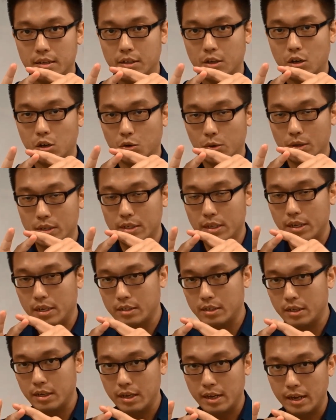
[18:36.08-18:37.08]
congruence
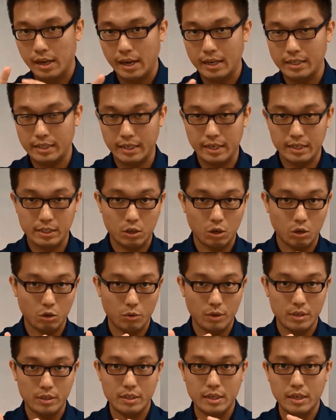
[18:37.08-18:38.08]
test, SAS
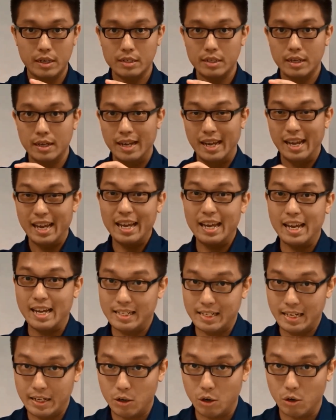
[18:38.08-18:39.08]
congruence test,
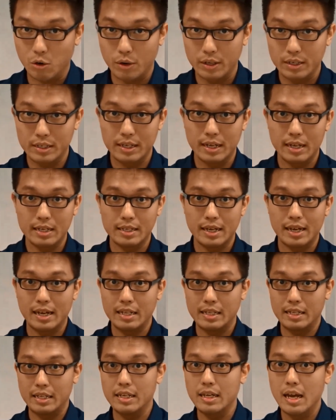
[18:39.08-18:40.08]
ASA congruence test,
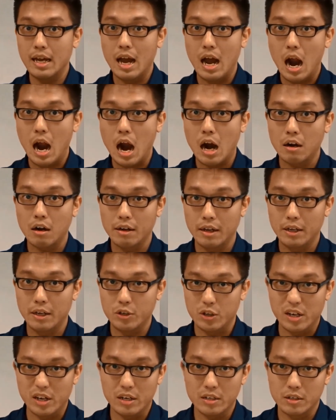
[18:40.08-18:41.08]
and the
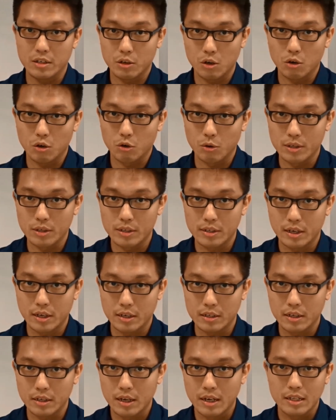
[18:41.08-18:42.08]
RHS congruence
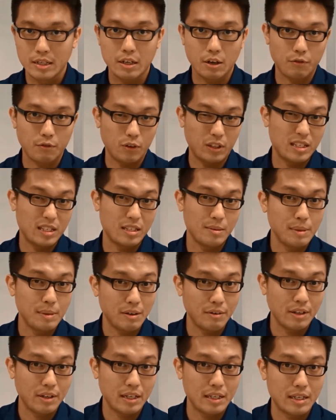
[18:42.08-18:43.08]
test. Now, for the
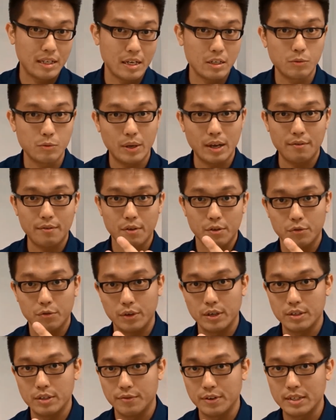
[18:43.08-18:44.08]
similarity test, we have
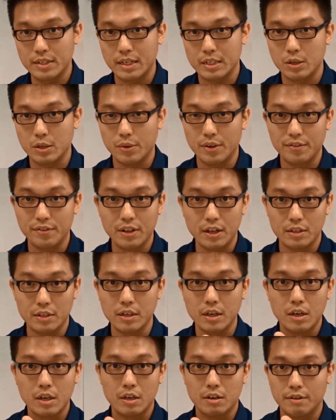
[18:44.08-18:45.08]
three different tests that we have
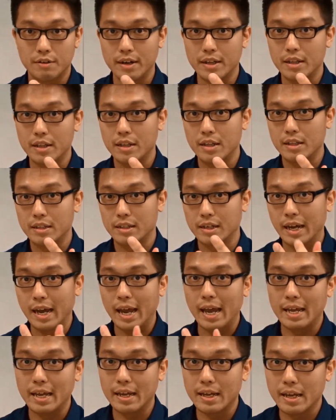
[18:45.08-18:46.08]
learned, right? The
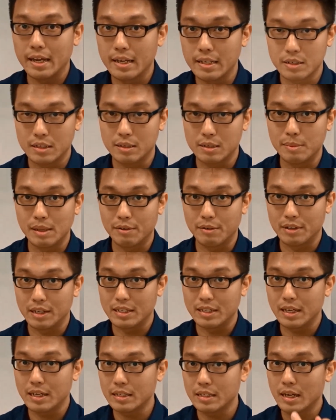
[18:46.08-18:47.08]
AAA
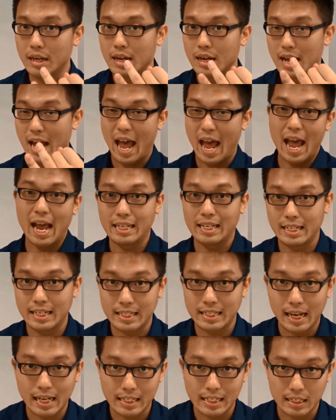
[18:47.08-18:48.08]
similarity test,
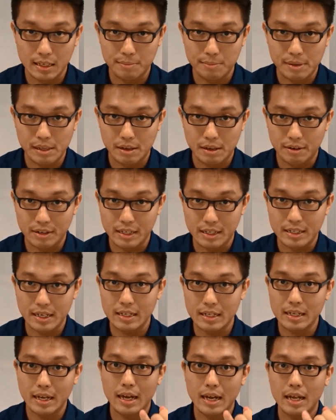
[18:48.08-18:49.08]
SSS similarity
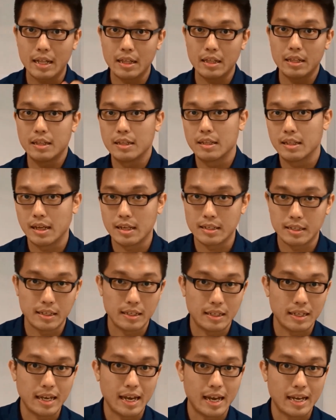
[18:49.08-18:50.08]
test, and lastly
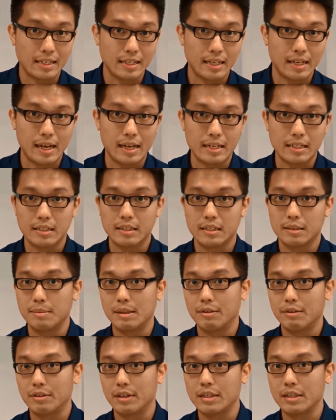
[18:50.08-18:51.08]
the SAS
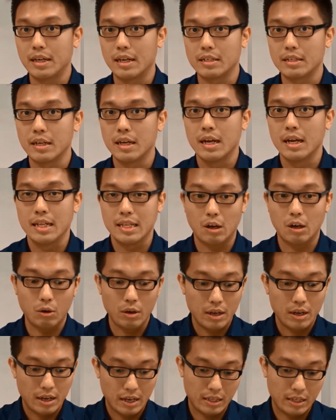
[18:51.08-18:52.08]
similarity test.
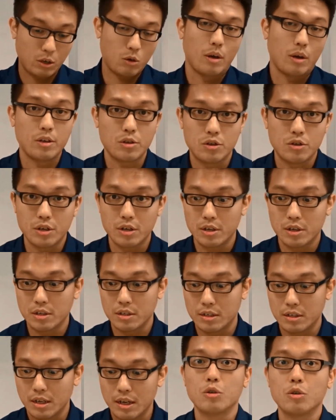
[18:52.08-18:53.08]
Now, in the
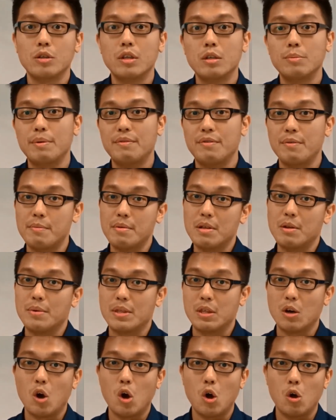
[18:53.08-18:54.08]
questions, you need to be familiar
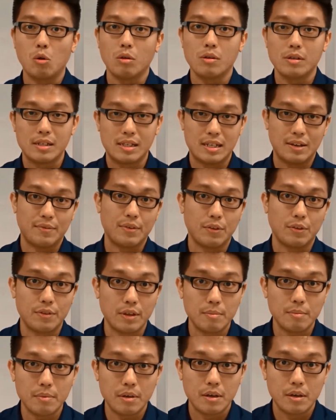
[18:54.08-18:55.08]
with all seven of
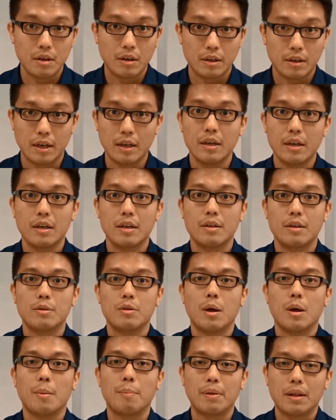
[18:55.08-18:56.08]
them, okay?
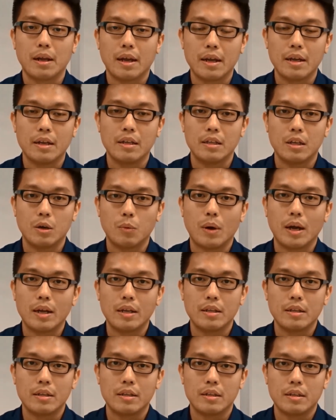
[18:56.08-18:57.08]
Apply the one
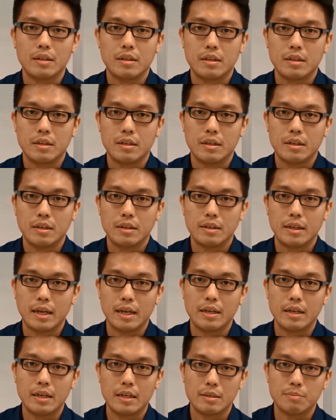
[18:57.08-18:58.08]
that
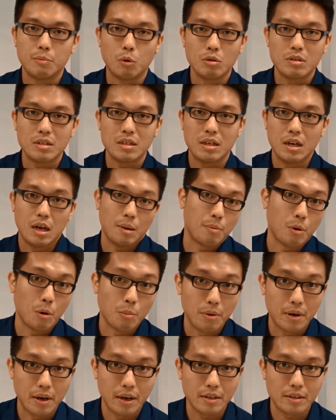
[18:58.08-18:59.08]
is most
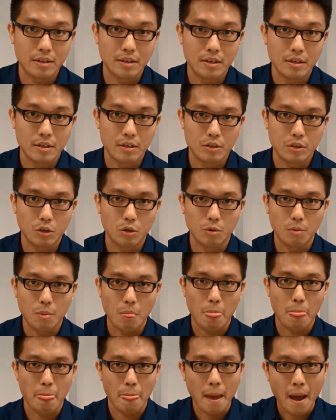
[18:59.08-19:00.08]
appropriate. So,
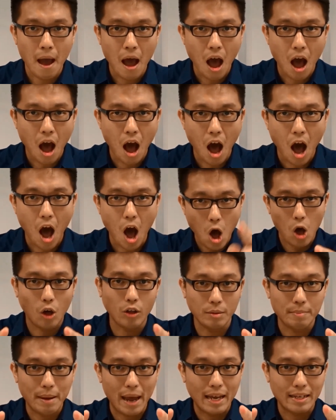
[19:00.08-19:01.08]
all
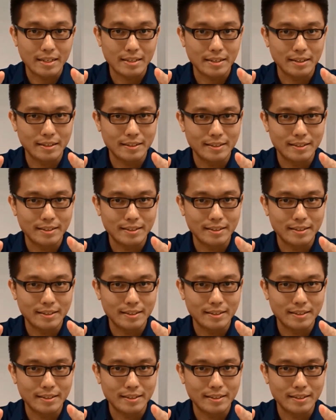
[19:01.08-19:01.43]
the best!